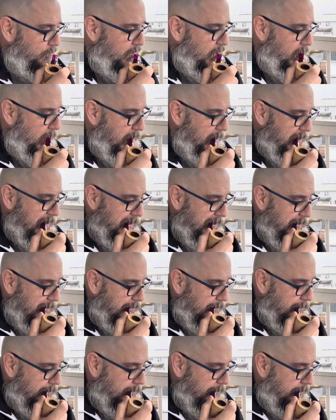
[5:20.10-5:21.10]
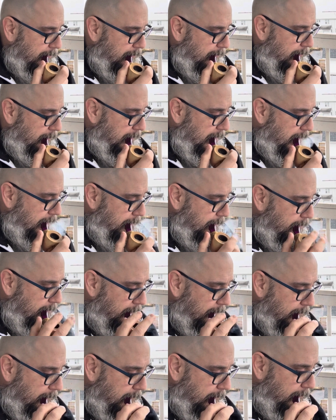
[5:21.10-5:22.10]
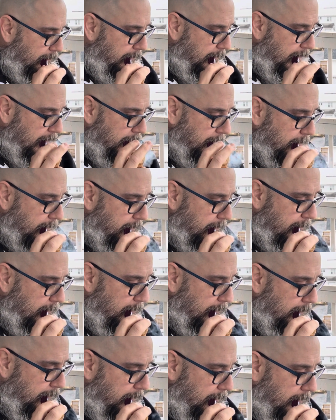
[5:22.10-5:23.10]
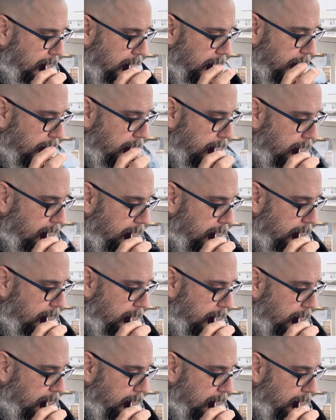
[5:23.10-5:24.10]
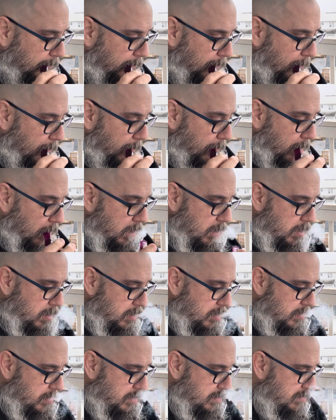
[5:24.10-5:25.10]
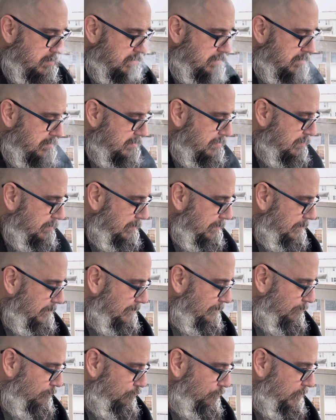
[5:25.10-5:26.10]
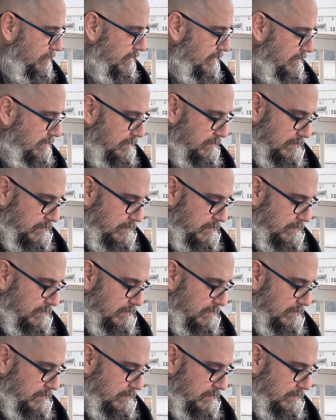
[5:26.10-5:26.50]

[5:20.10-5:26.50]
(silence)